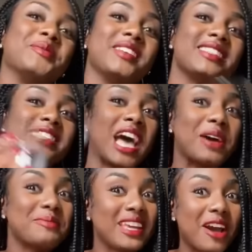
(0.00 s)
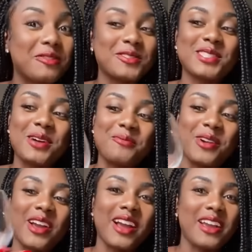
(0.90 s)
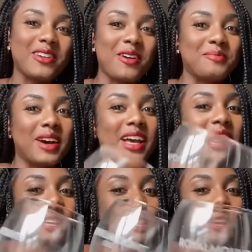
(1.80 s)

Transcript: It's happy hour somewhere. I got my